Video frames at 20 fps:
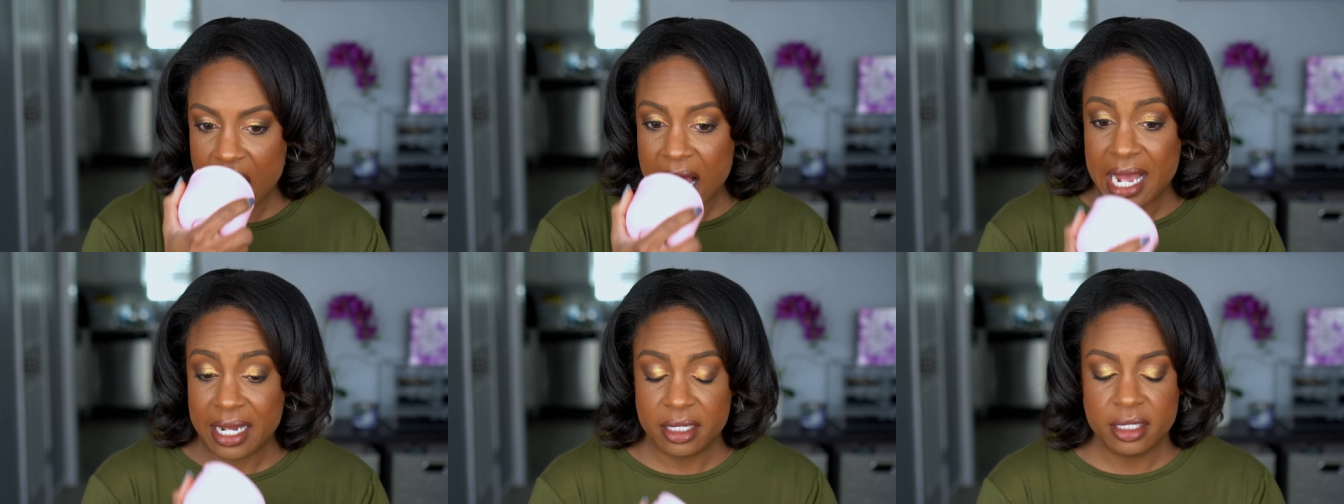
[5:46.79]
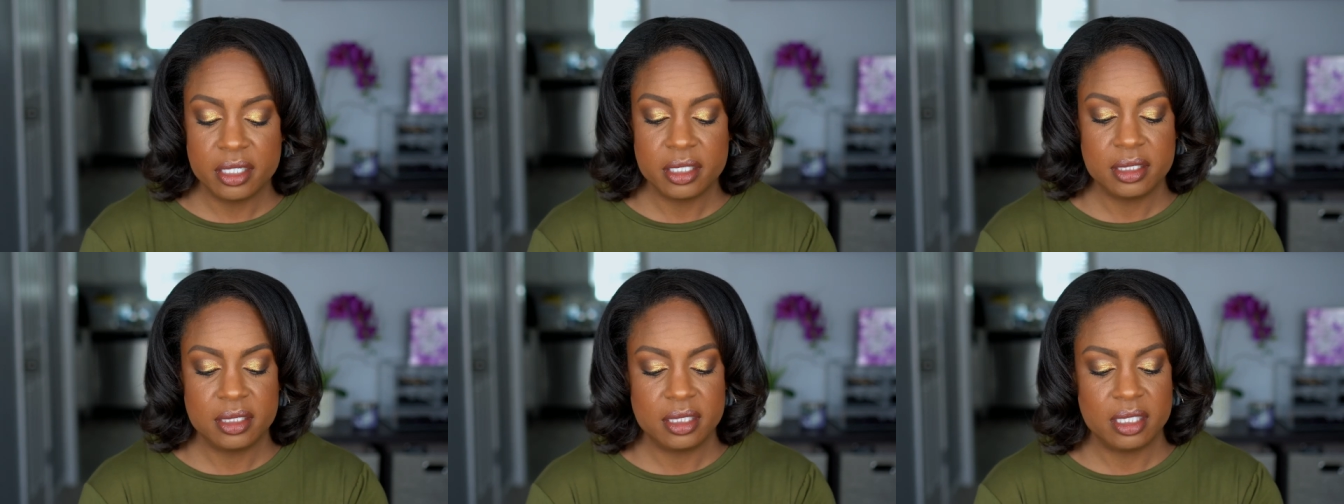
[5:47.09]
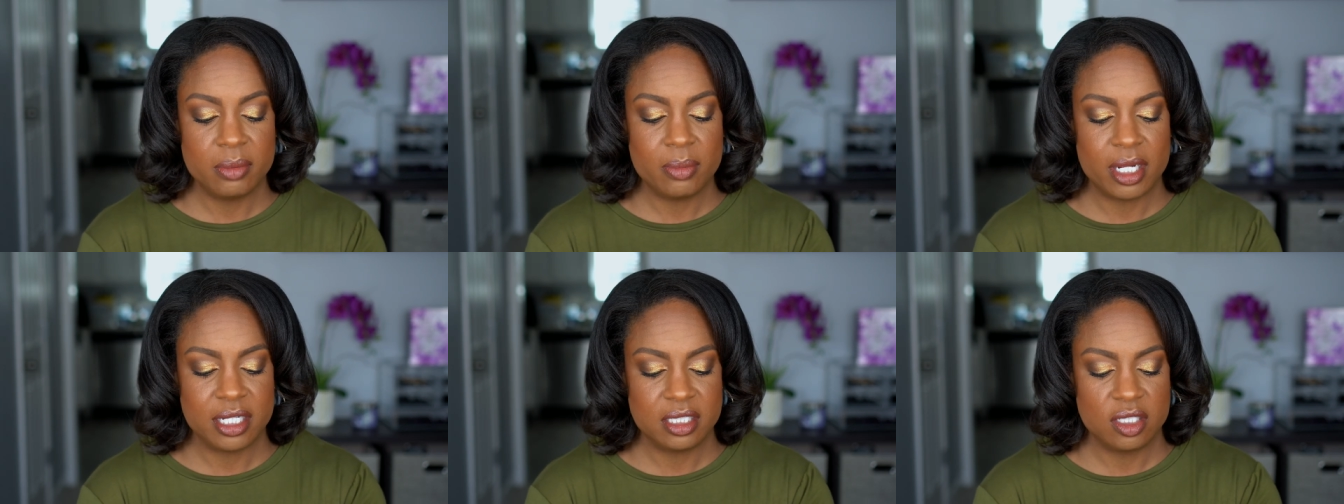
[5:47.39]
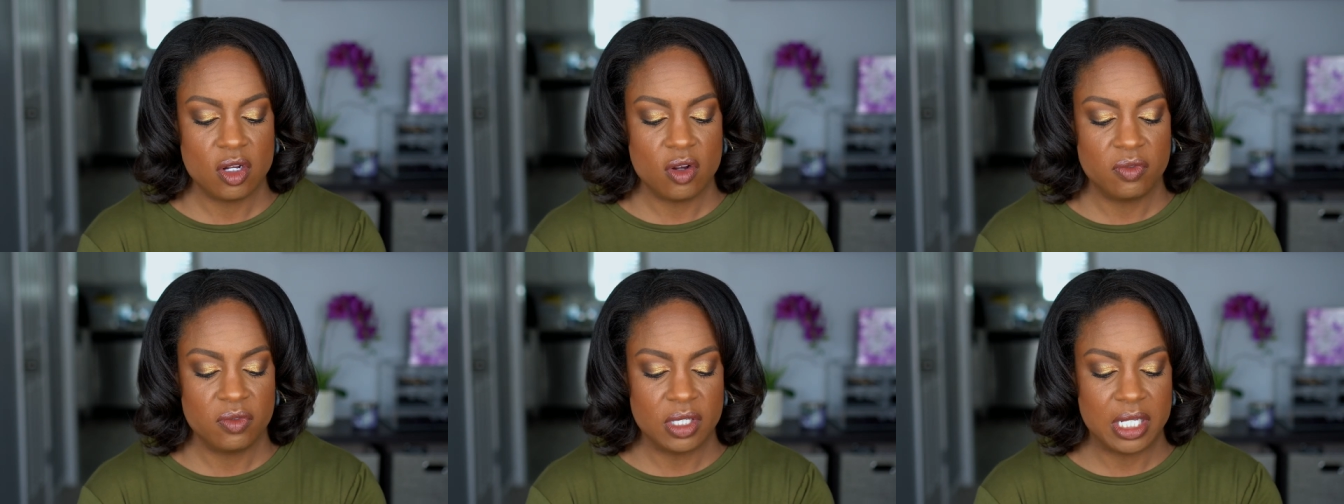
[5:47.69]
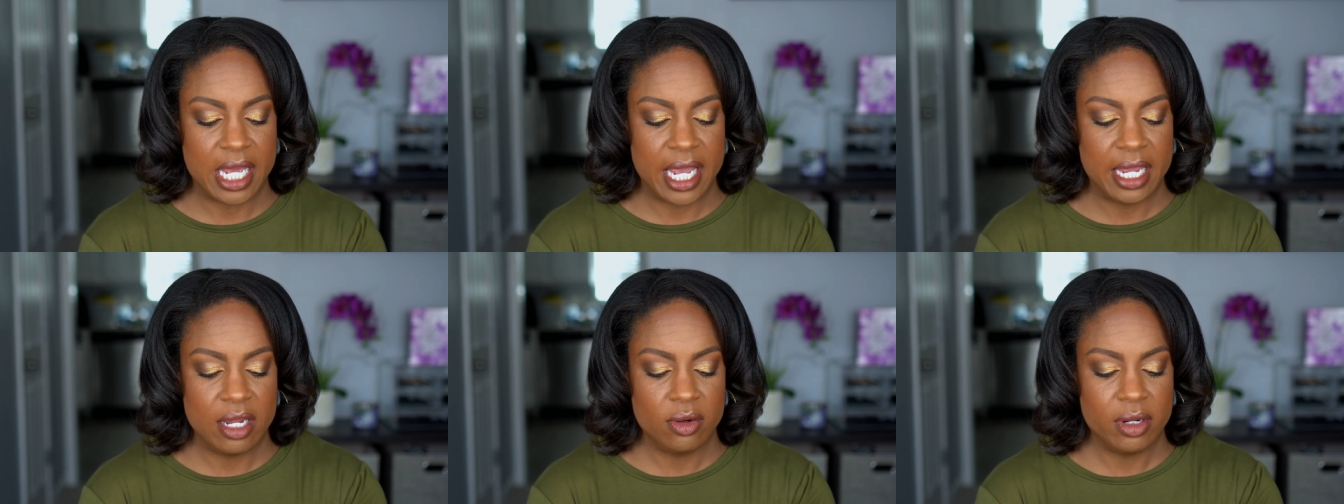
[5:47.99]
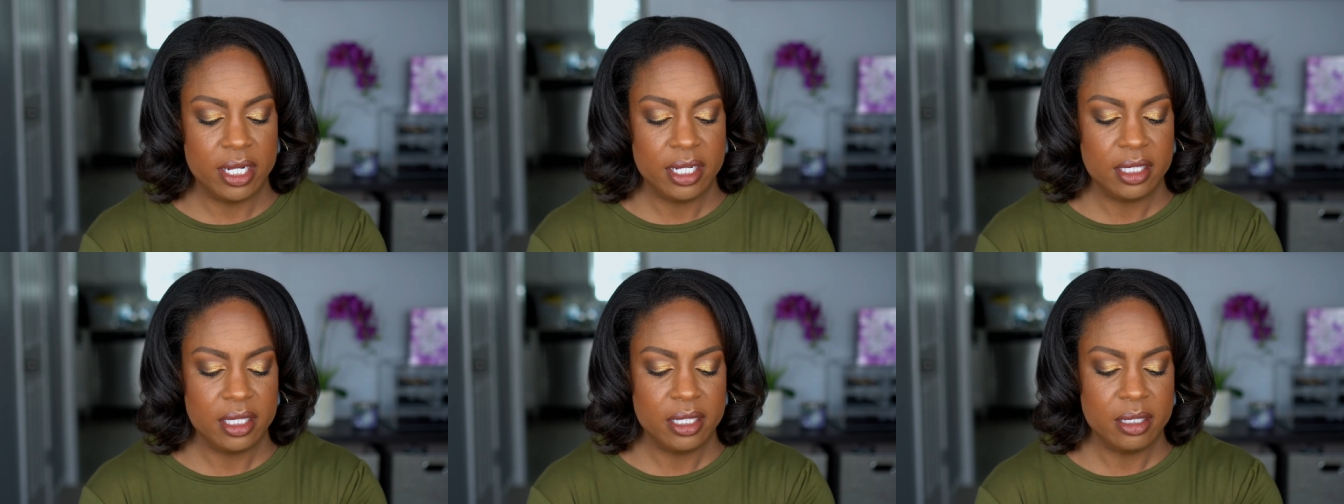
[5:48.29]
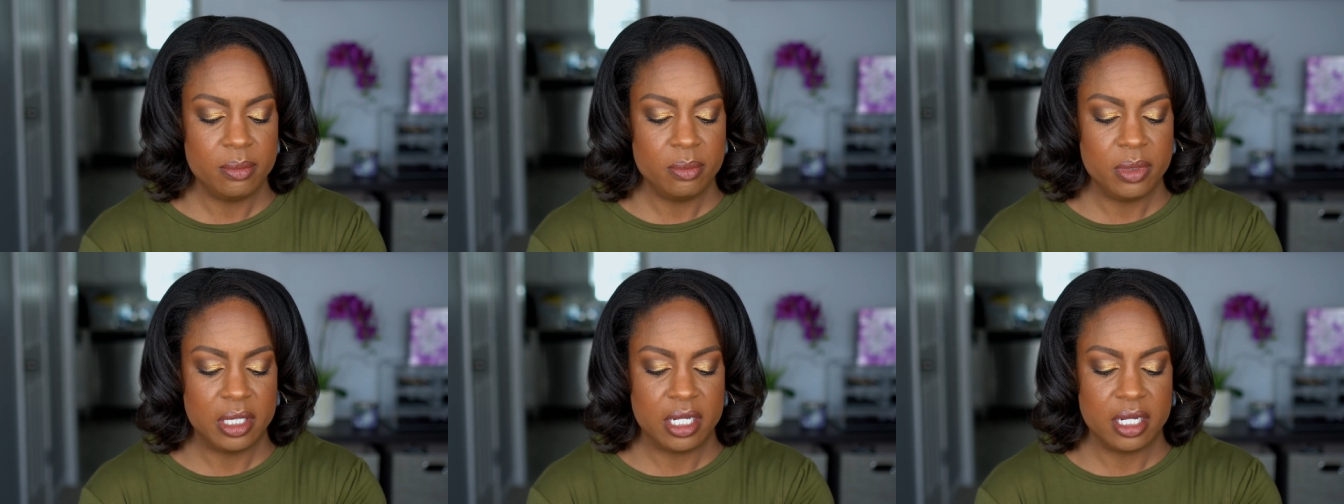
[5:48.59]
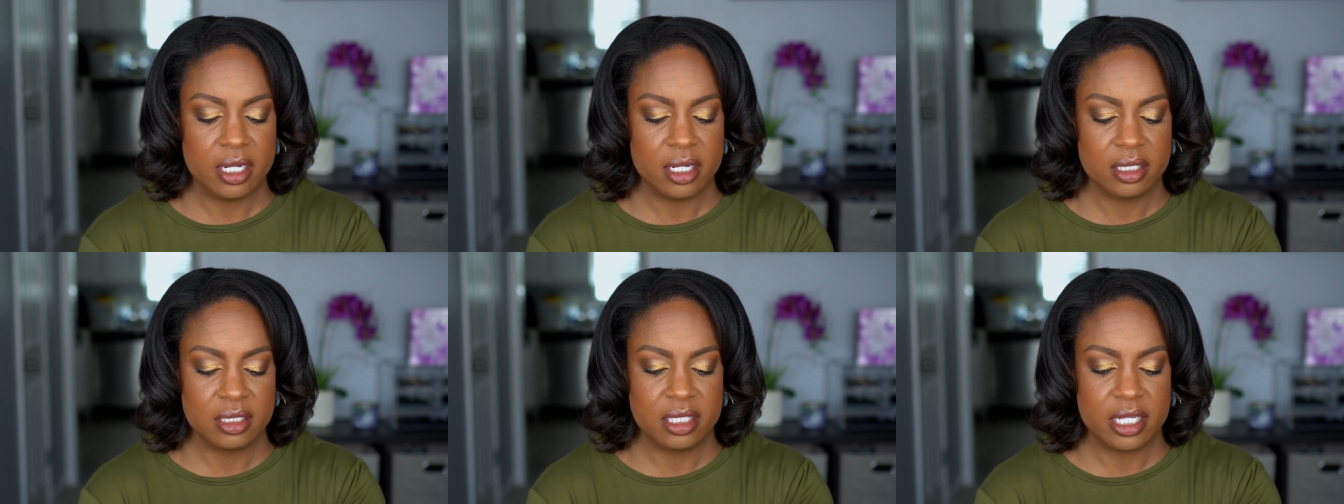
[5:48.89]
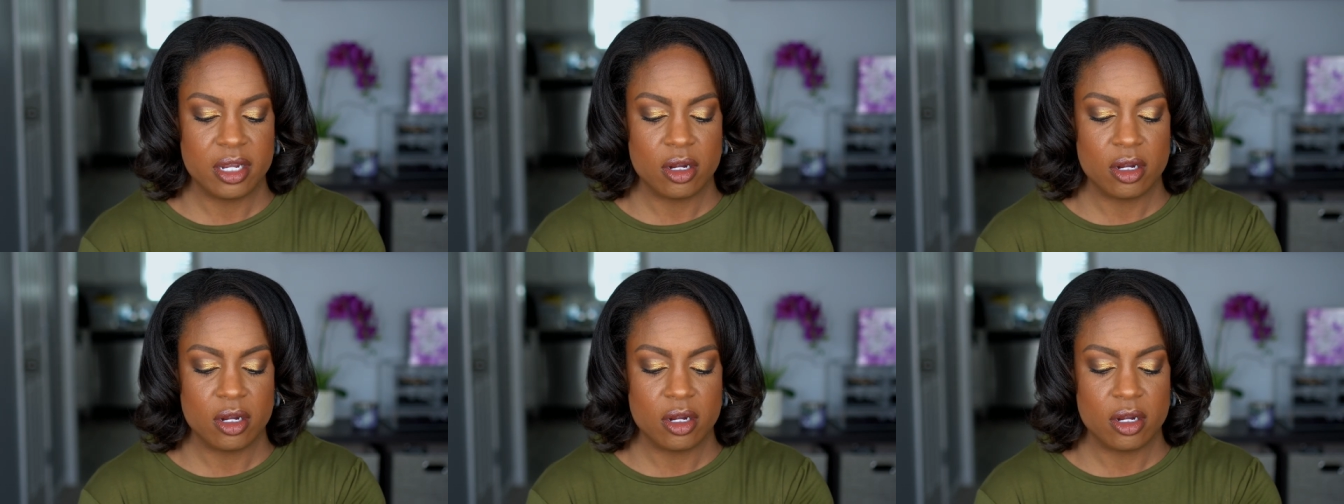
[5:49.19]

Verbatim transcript: I could see myself layering them because